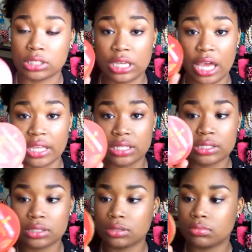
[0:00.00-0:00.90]

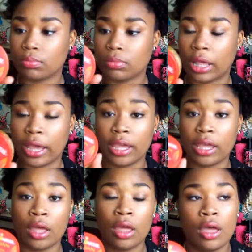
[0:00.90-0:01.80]
Yes. Like,
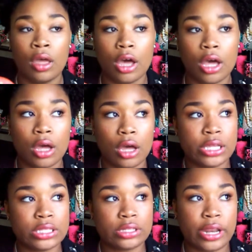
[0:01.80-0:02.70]

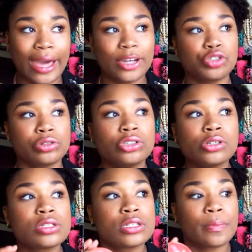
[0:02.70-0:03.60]
us
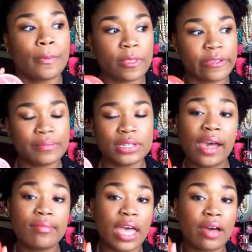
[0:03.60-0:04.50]
naturals
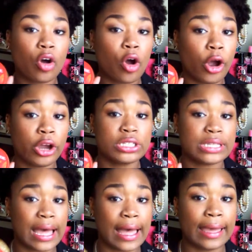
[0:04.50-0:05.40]
sometimes have a hard
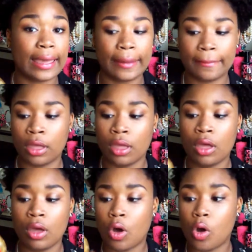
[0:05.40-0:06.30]
time
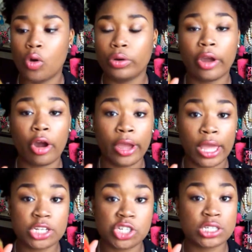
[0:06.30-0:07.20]
holding our
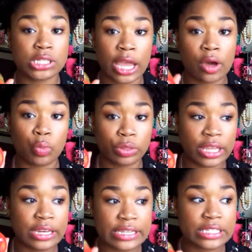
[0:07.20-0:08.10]
edges down when
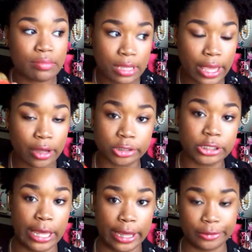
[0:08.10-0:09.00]
they need to be held
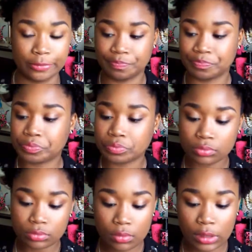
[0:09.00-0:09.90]
down.
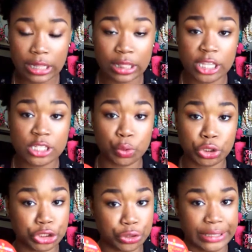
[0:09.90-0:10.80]
this will
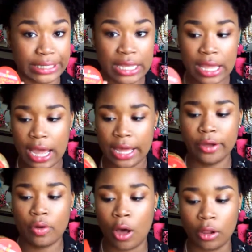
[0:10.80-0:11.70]
do it. I
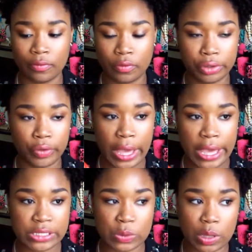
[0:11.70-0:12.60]
know Olive Oil
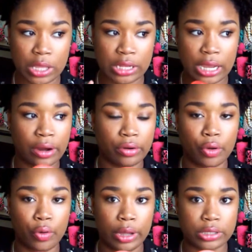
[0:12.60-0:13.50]
has one. I don't know
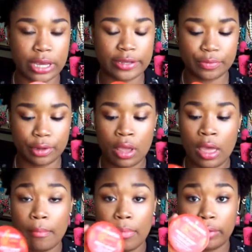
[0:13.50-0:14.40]
who else has one,
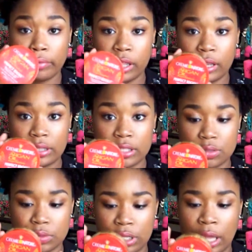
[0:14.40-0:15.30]
but I really like this
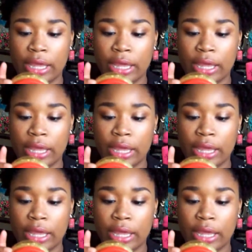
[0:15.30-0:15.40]
one. I